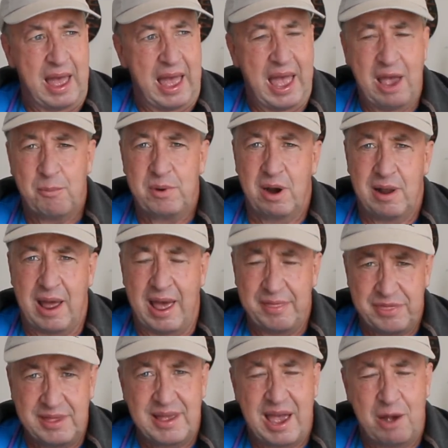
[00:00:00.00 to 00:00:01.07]
I
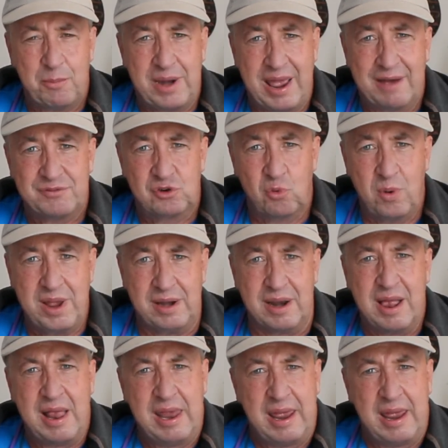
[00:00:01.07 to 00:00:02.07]
think I would have to win.